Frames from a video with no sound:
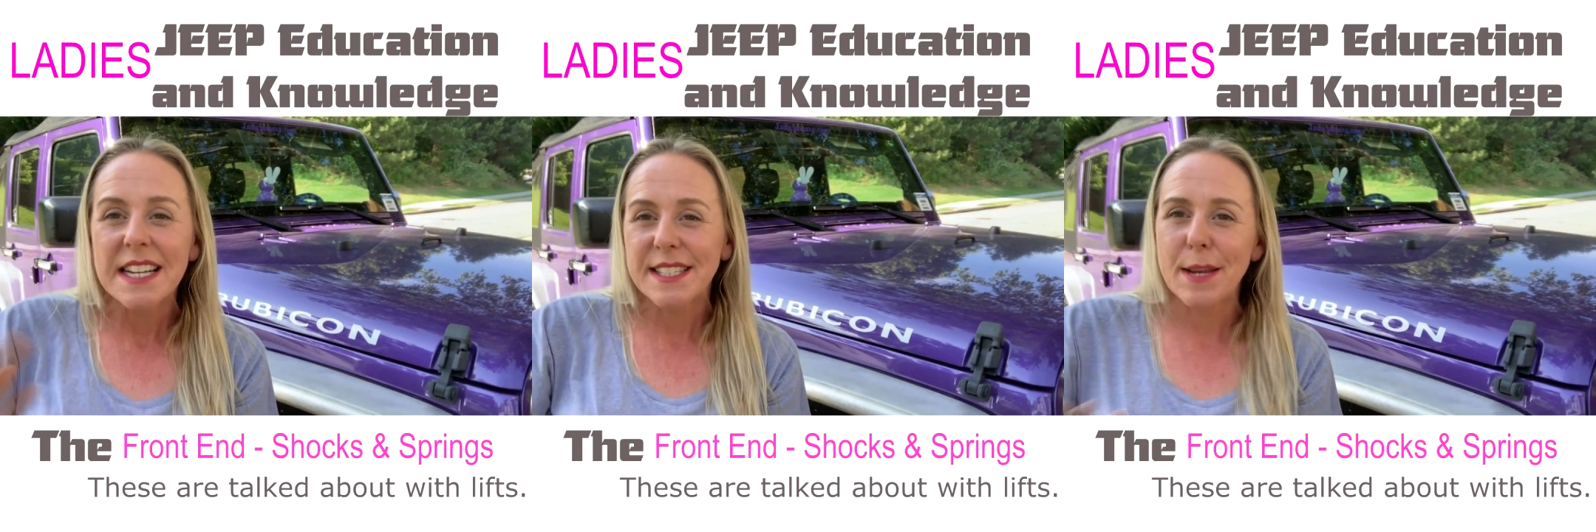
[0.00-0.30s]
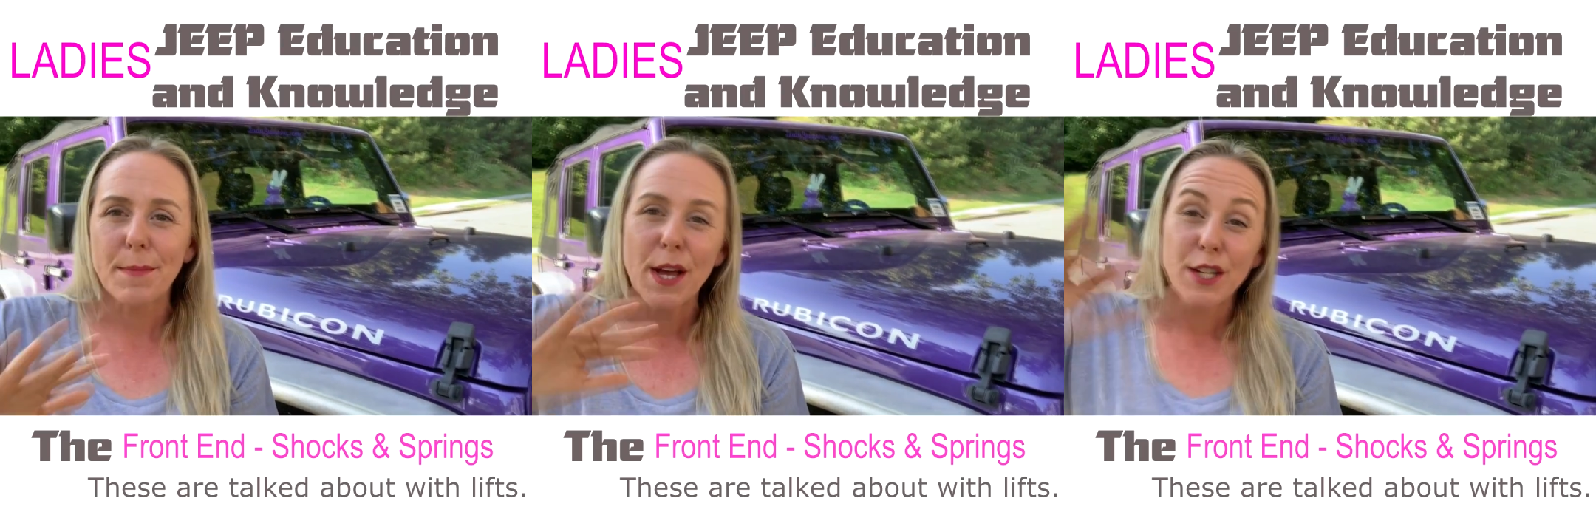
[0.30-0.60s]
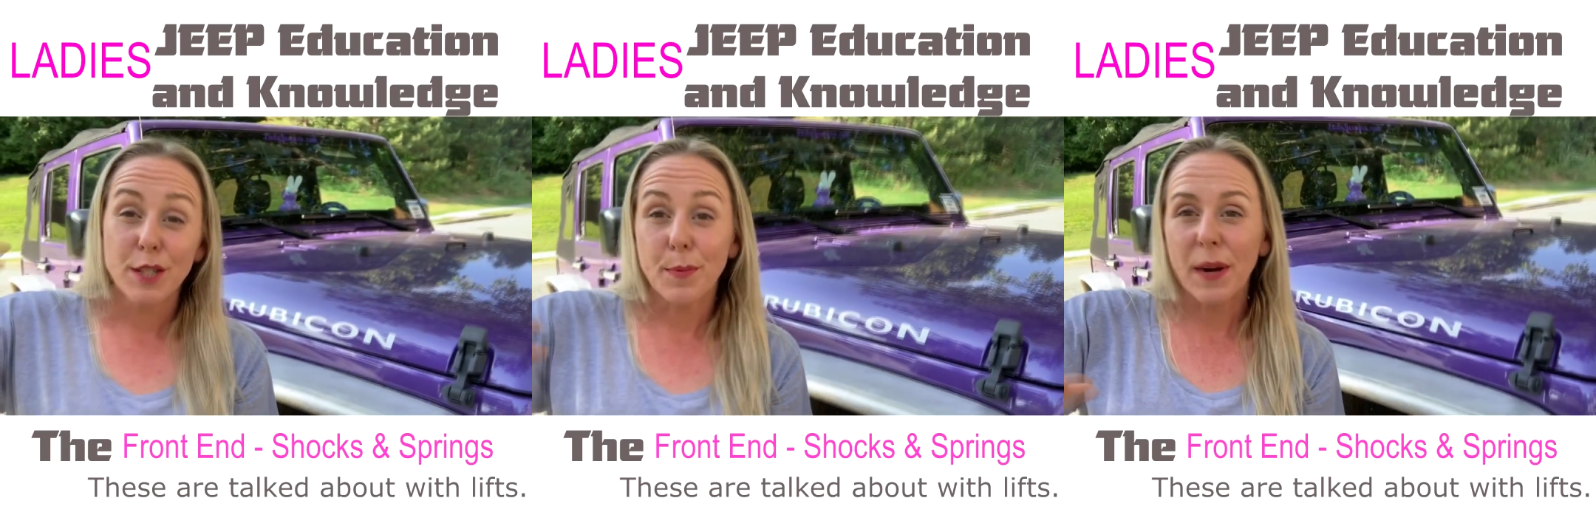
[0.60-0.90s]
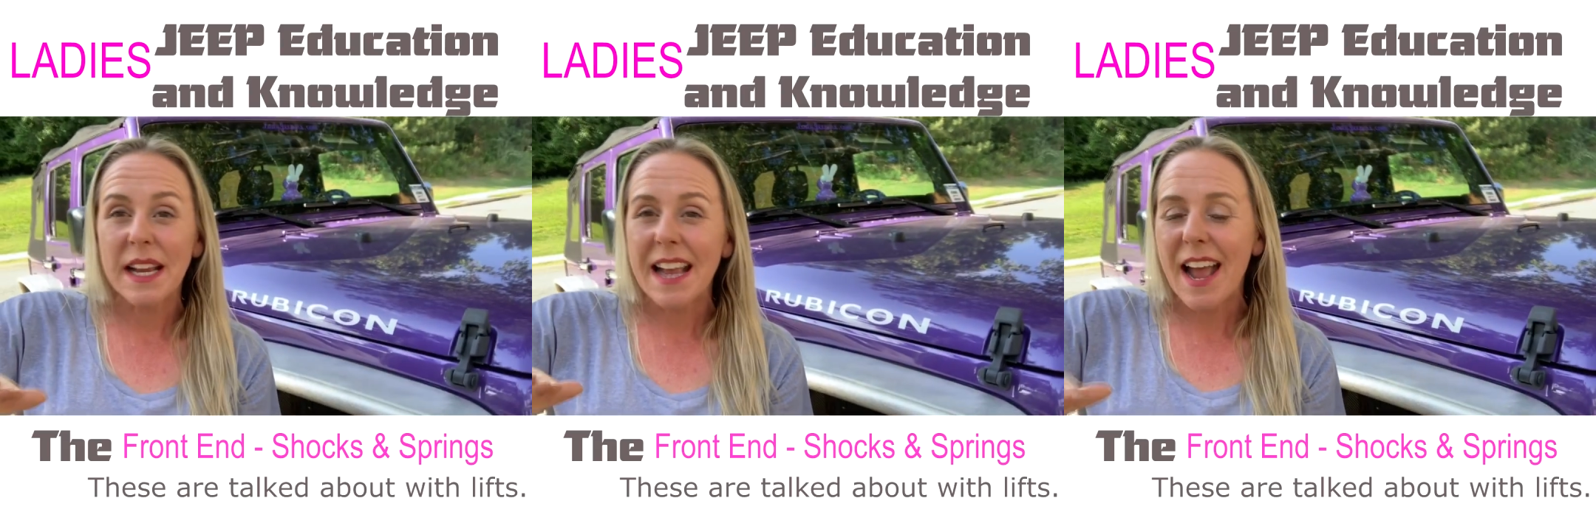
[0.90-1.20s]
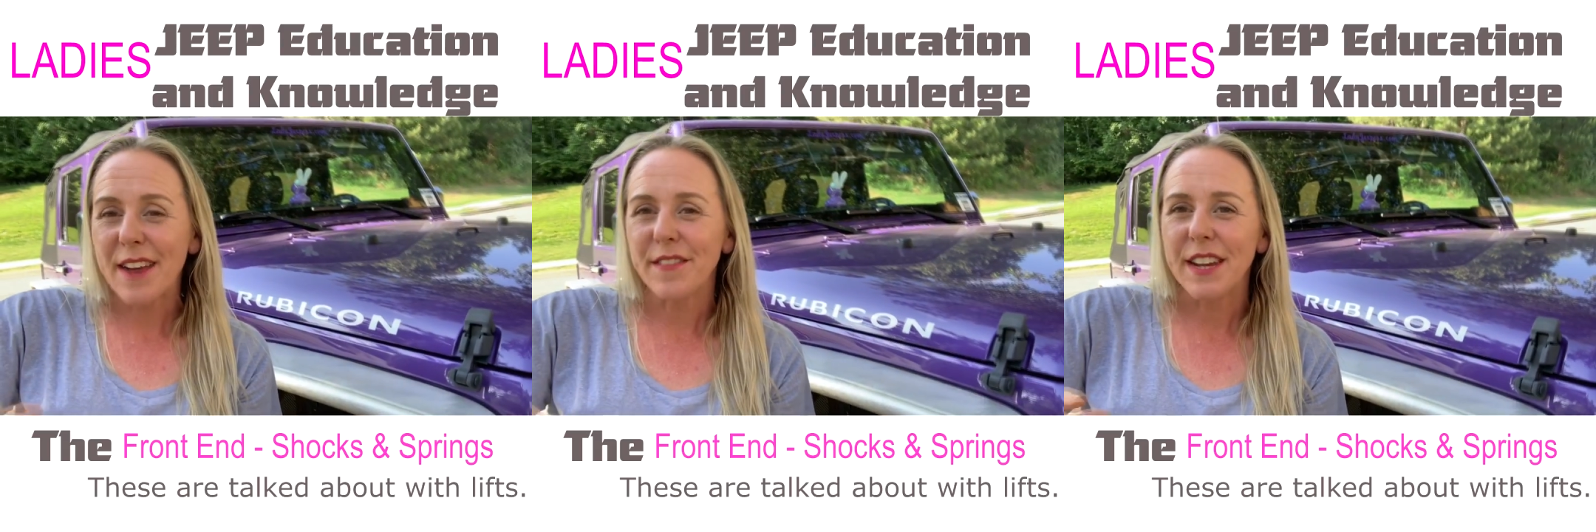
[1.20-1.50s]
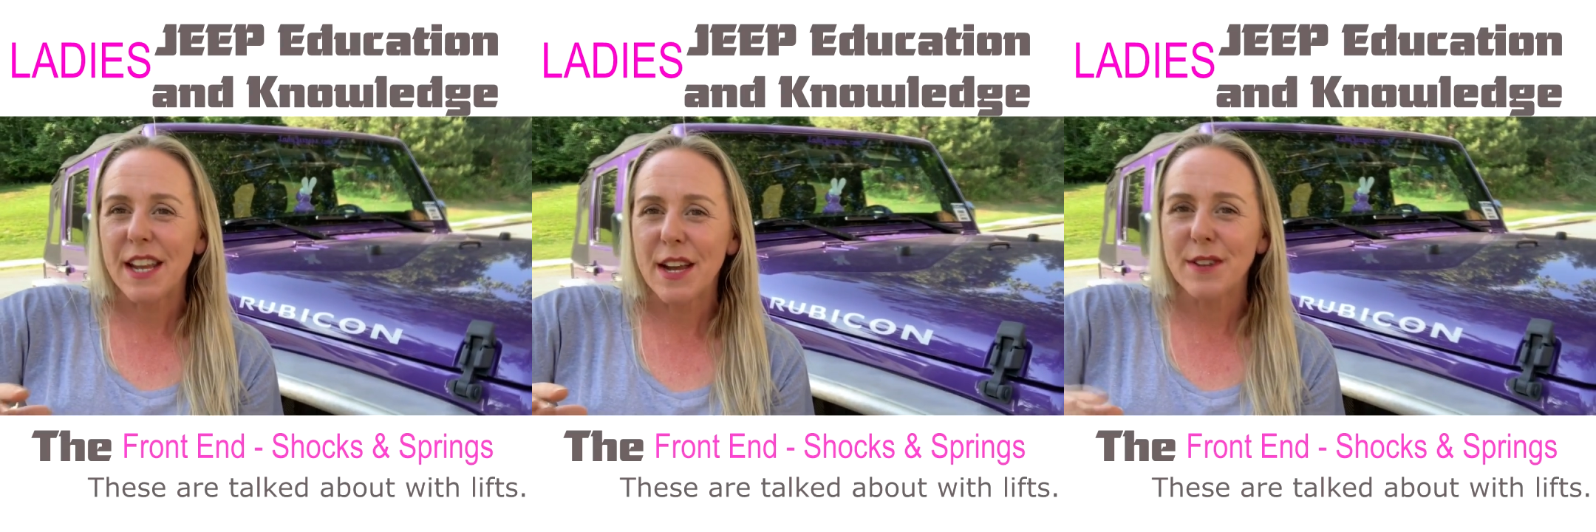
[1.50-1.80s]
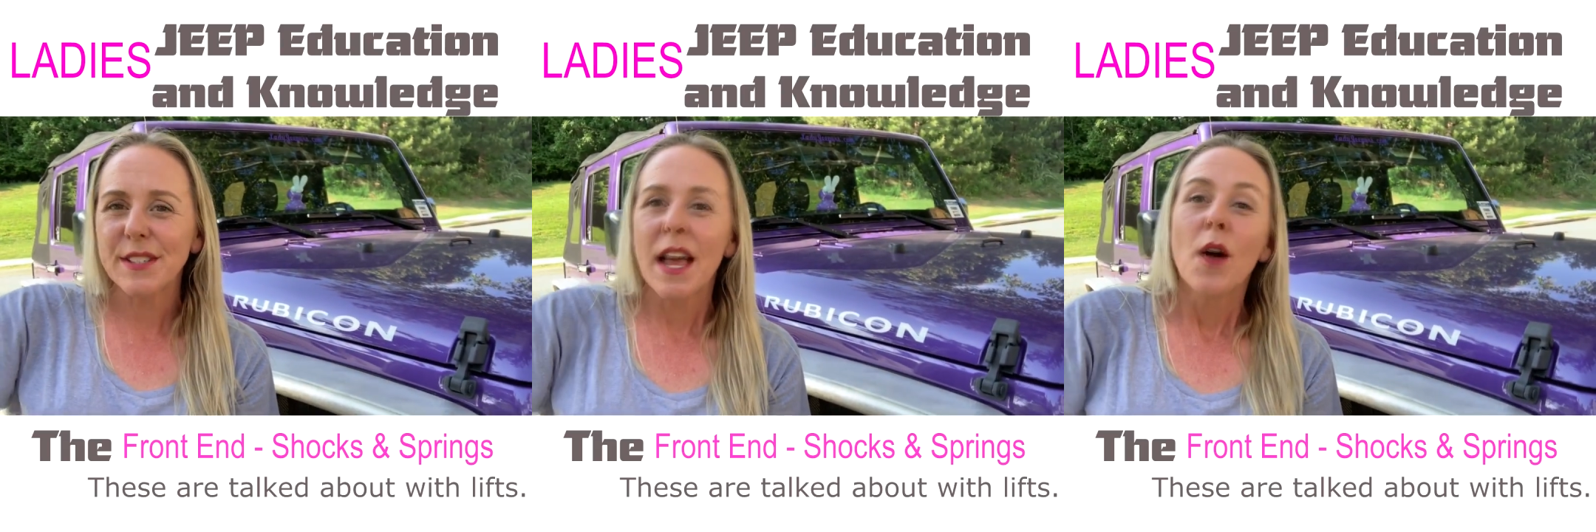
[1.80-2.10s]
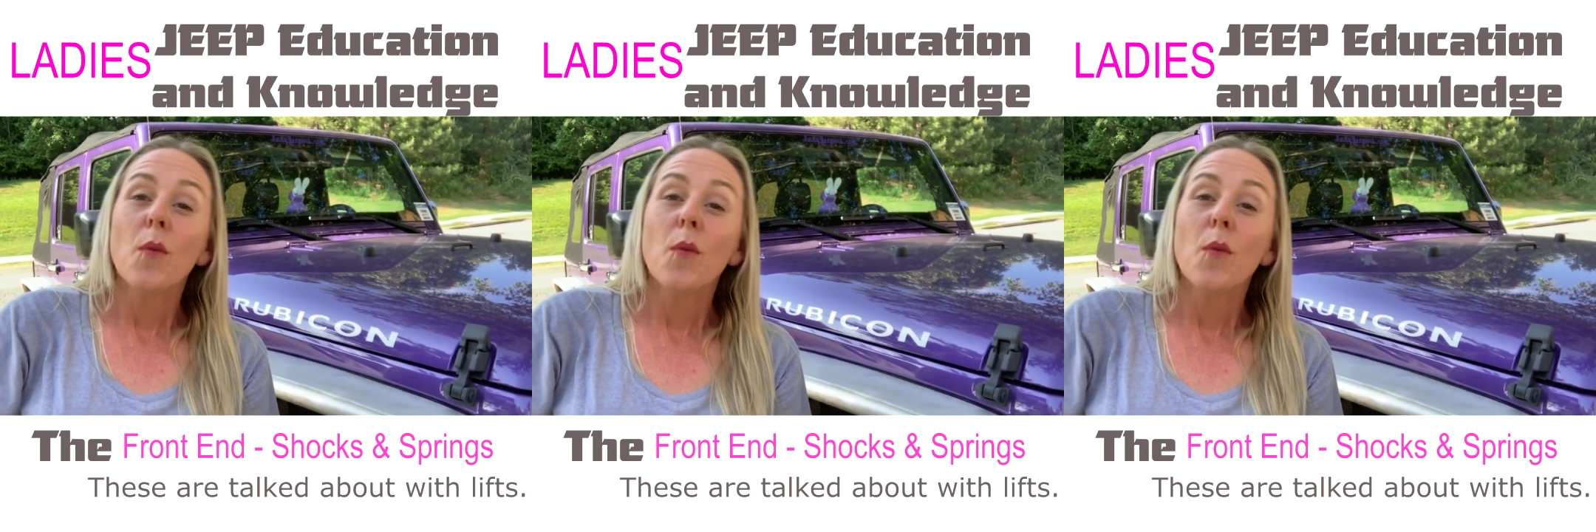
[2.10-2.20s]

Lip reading: tip spring guide videos.